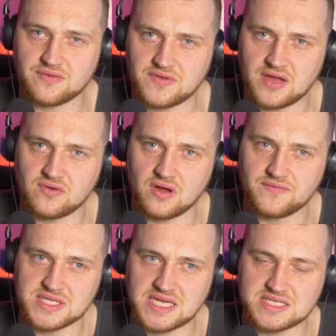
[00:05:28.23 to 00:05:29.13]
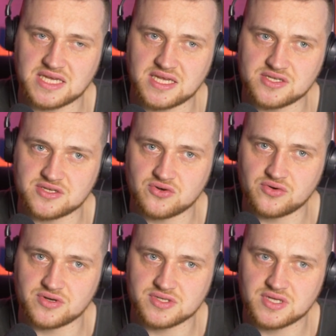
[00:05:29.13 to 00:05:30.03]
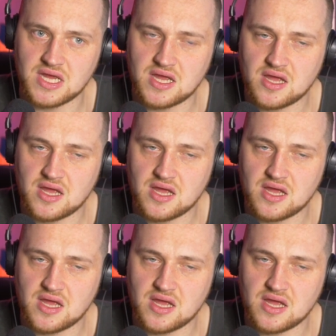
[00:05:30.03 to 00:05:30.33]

I've got a fantastic insurance